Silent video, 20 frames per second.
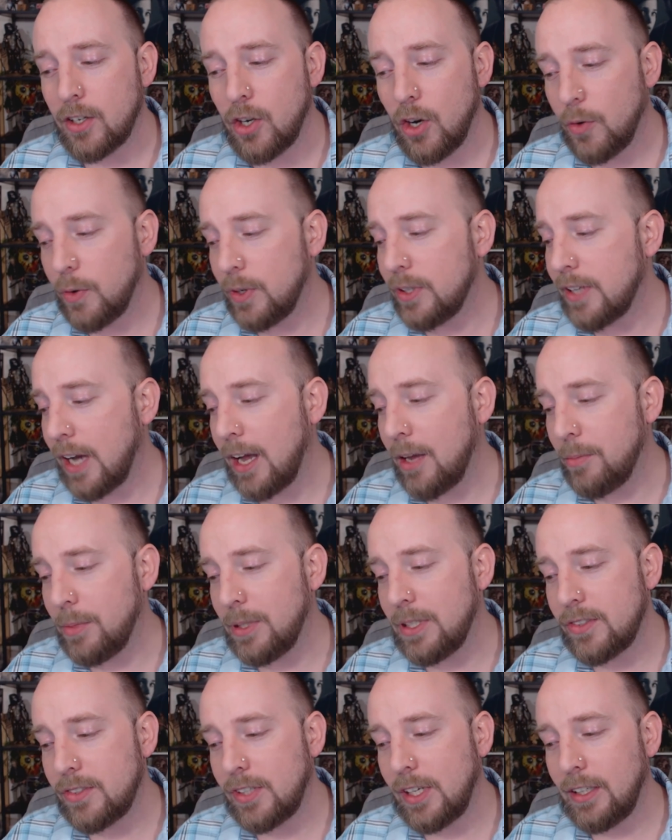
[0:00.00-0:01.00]
go to
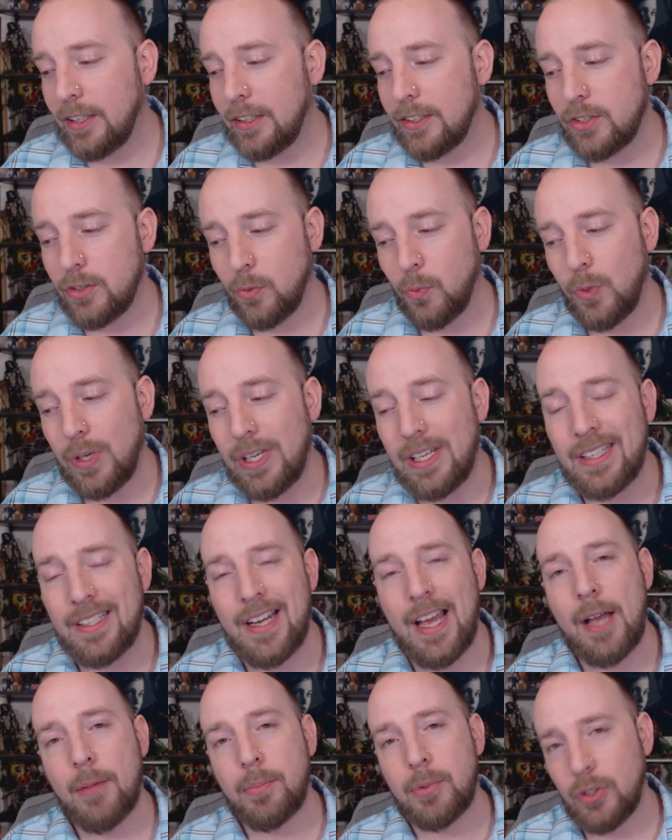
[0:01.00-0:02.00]
Diamond and say, listen, we
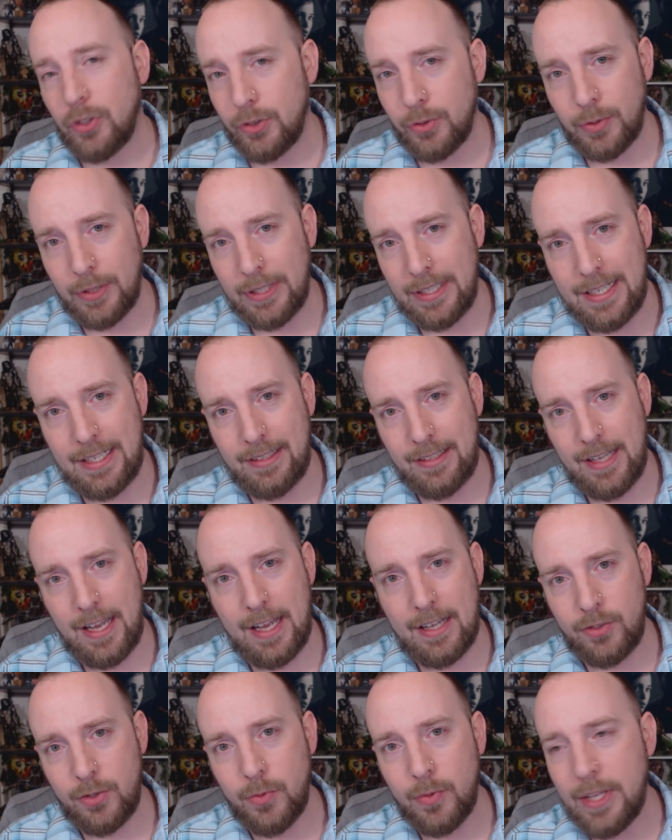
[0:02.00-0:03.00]
can absolutely hit
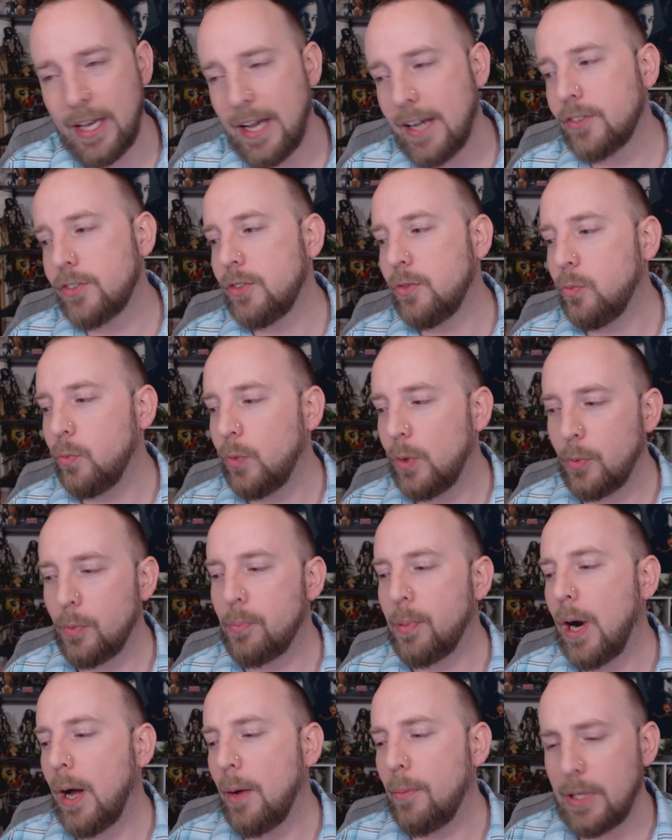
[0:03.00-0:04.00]
that 2,000. We
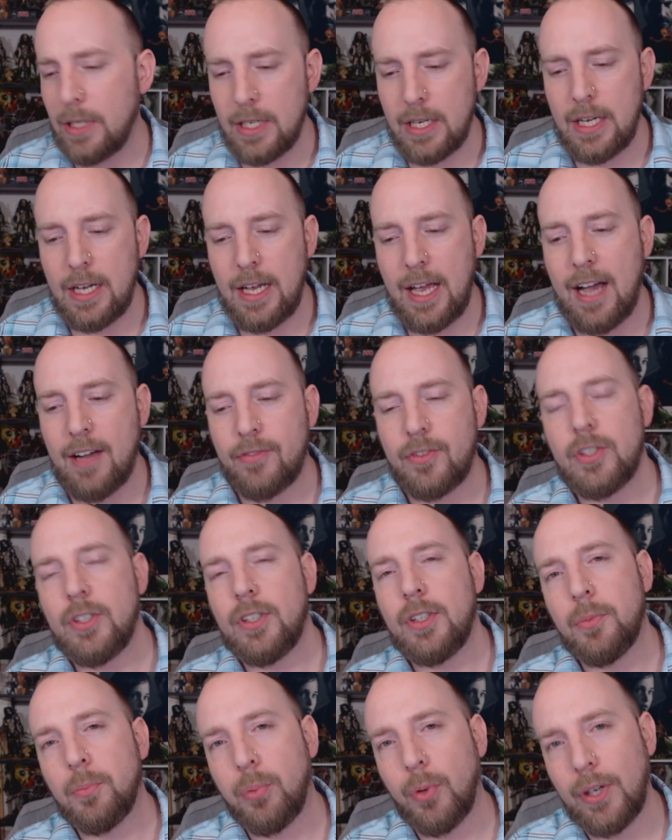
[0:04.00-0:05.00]
would probably have
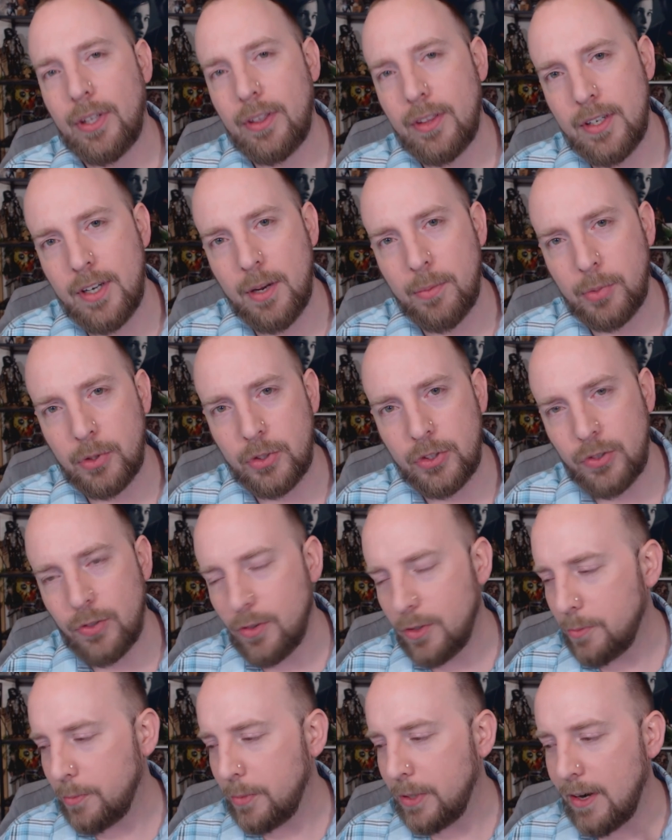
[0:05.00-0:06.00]
to bring the numbers
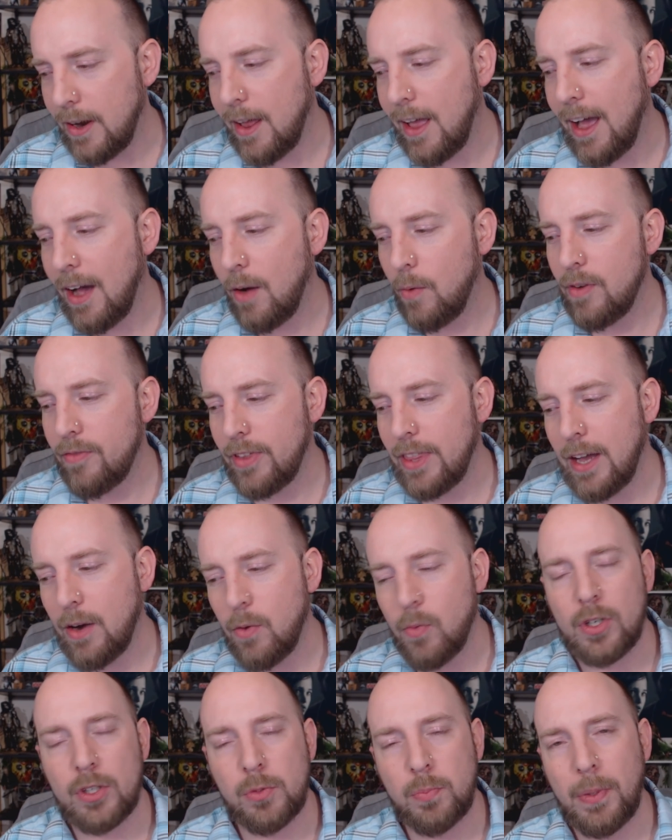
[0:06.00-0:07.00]
to them and however
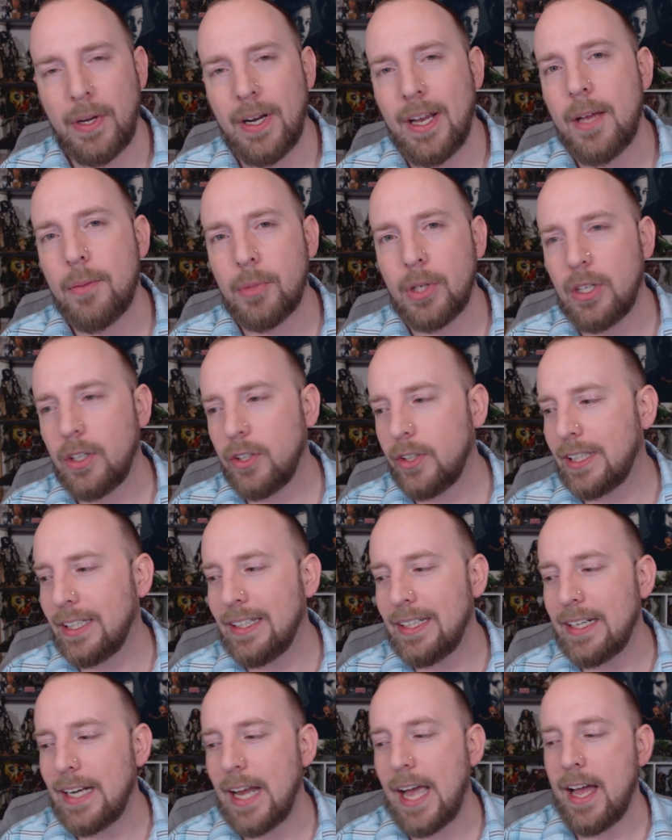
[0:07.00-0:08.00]
that works, but I am going to look
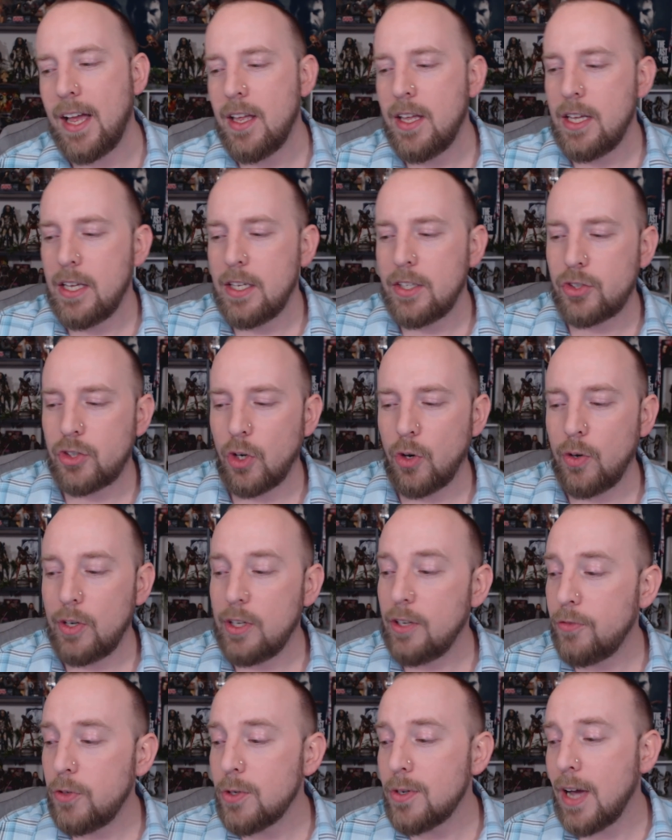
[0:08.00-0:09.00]
into that. So
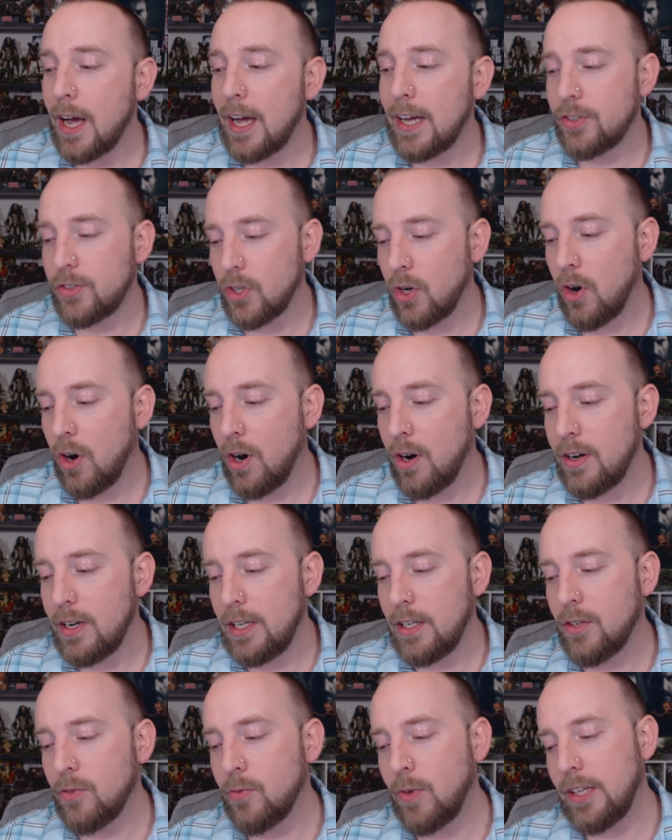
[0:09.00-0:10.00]
if you guys are
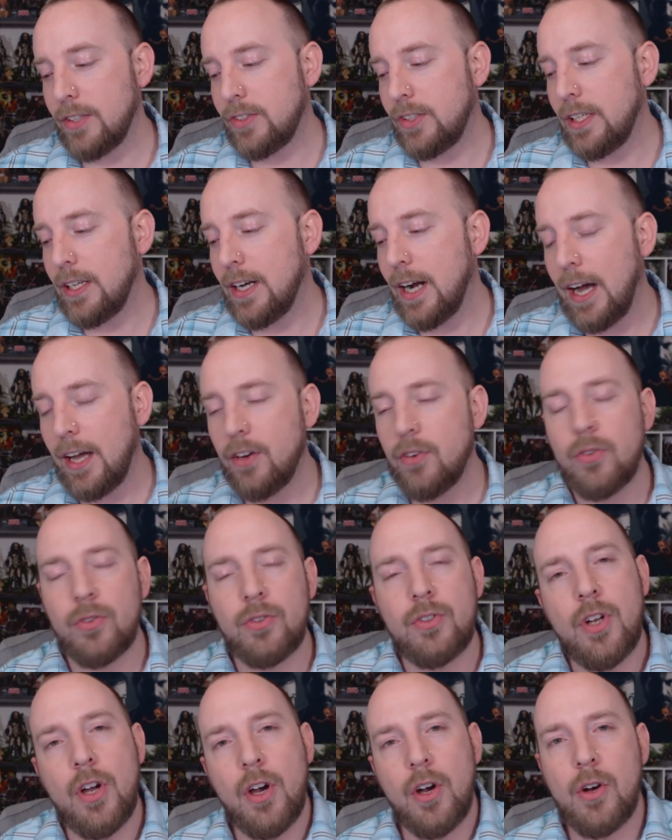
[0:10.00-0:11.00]
interested, I
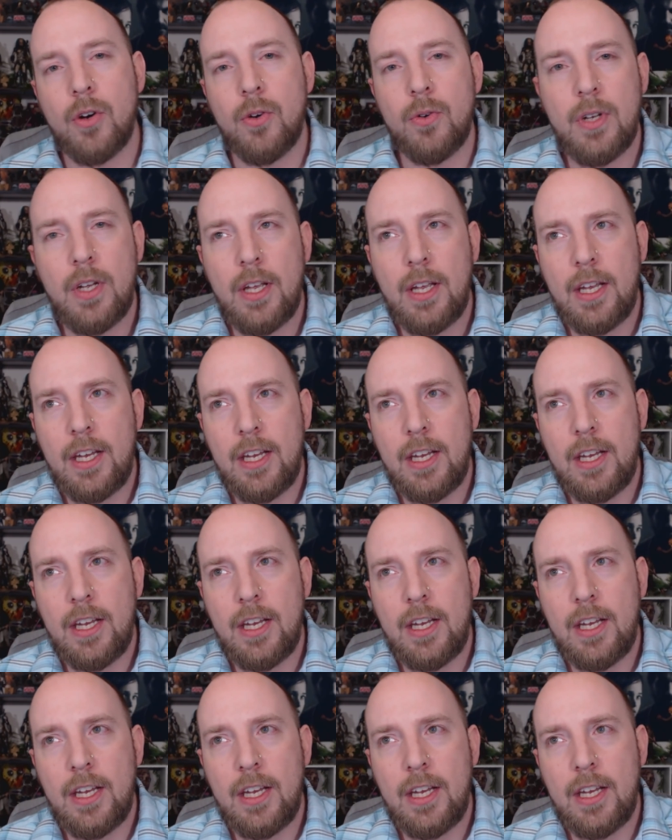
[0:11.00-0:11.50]
don't know